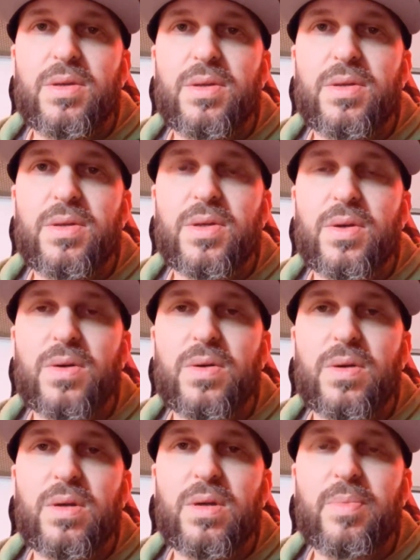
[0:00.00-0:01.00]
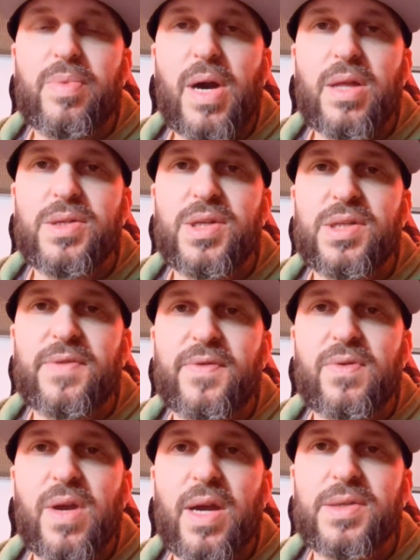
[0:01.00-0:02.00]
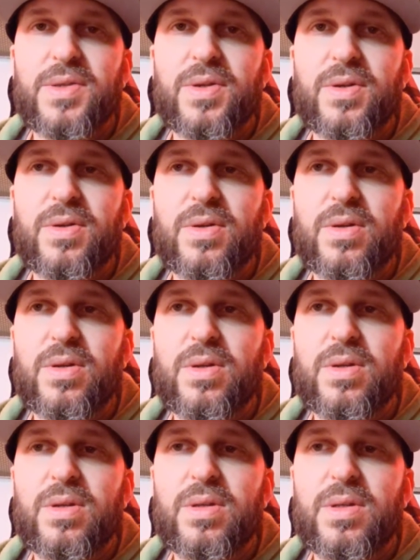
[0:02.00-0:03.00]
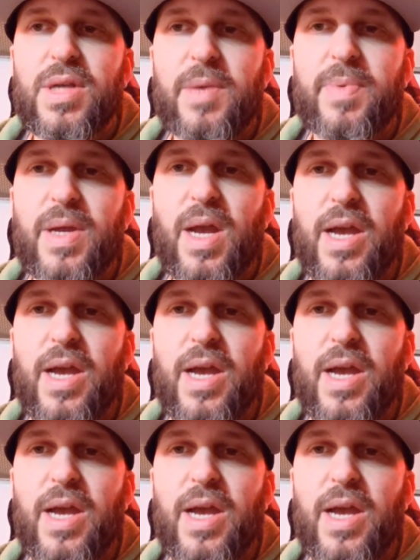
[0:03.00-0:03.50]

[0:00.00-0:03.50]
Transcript: So apologies if you guys are typing.